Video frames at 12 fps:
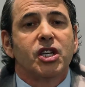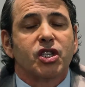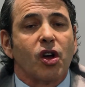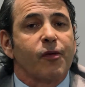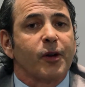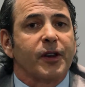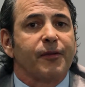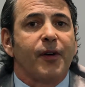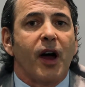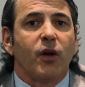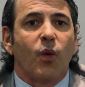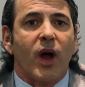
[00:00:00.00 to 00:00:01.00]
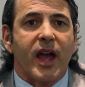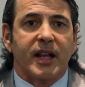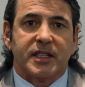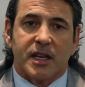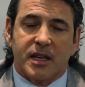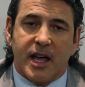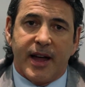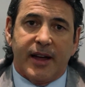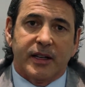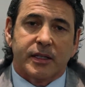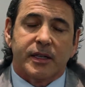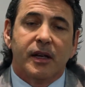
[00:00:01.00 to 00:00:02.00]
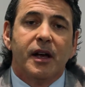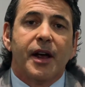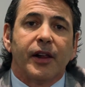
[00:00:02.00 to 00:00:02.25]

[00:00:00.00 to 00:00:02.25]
software defined WANs and LANs,